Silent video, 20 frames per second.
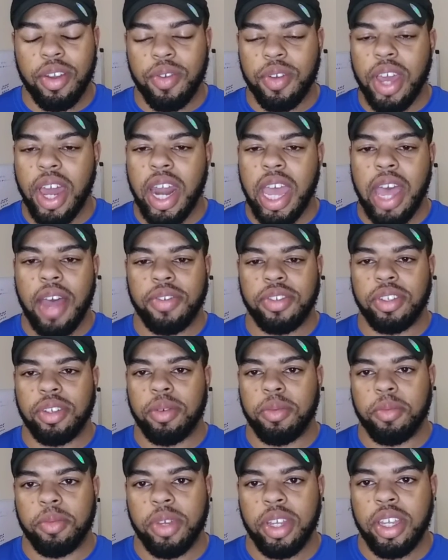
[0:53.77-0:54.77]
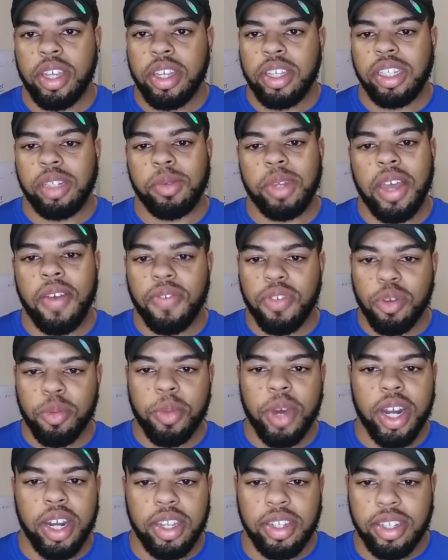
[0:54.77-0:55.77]
got to have some FU
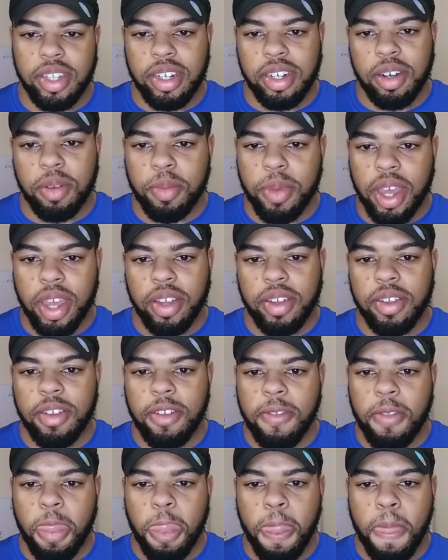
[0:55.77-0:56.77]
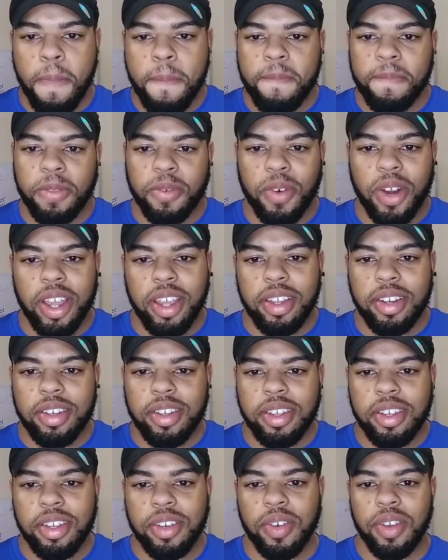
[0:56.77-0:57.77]
money sitting in the bank. Right.
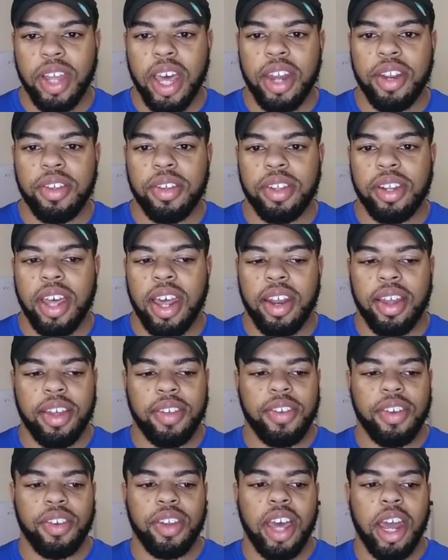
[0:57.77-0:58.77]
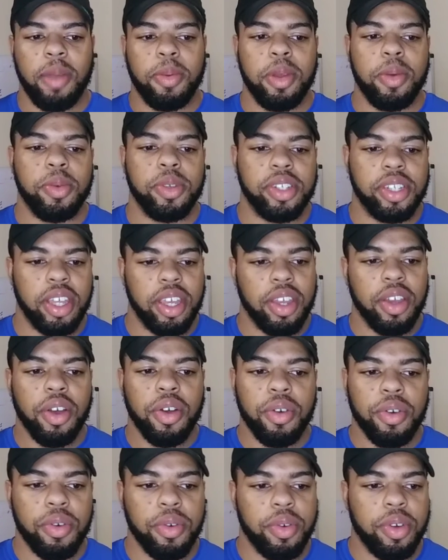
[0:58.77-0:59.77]
You know, a lot of people say,
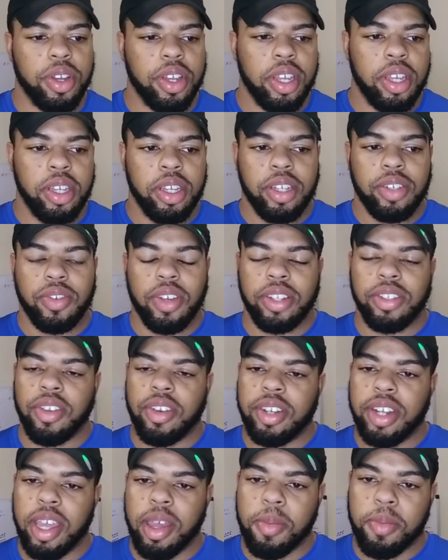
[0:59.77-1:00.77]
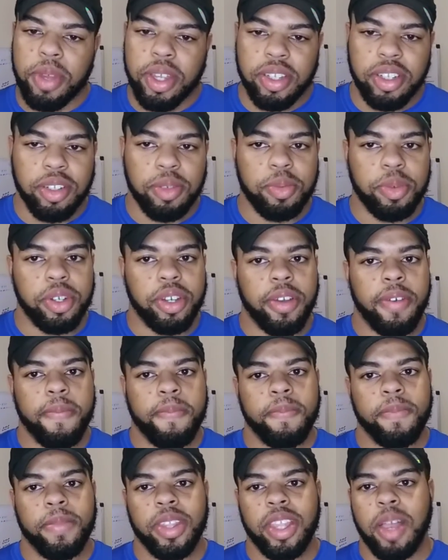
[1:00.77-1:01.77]
oh, trying to start a damn business, but
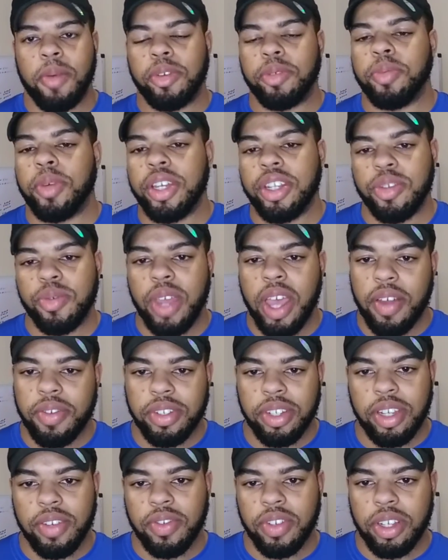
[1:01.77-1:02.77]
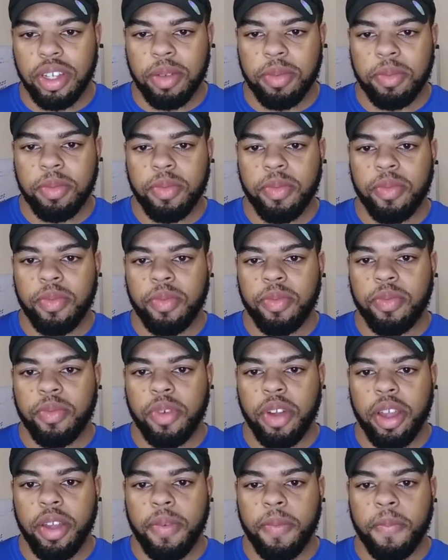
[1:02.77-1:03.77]
how much money do you have saved up?
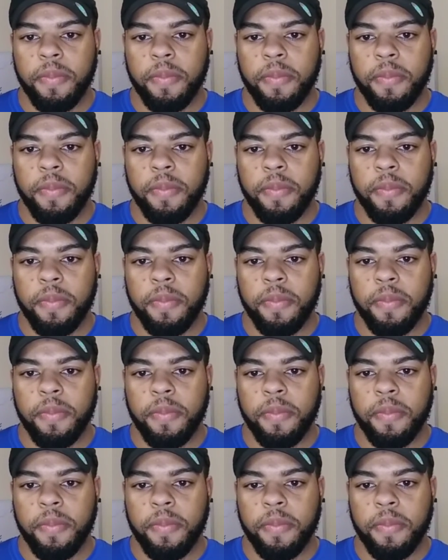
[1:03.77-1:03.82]
Right.